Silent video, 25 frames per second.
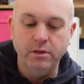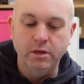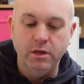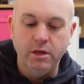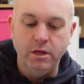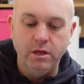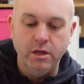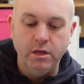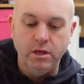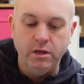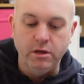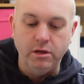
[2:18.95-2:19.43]

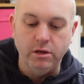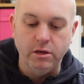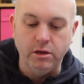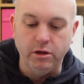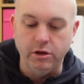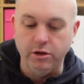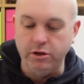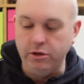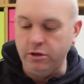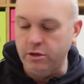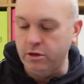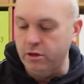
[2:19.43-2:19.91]

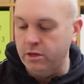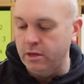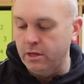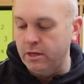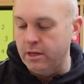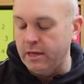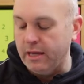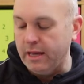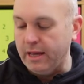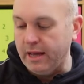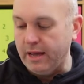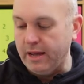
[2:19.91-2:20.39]
Now,
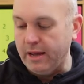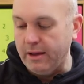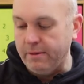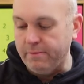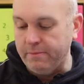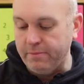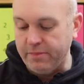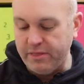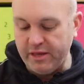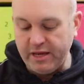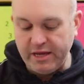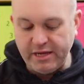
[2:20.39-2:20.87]
um,
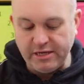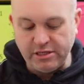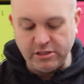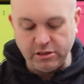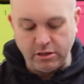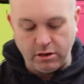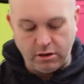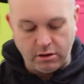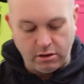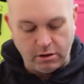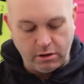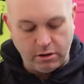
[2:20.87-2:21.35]
these
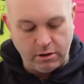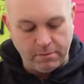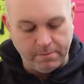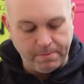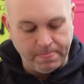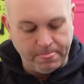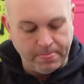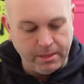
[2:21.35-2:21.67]
are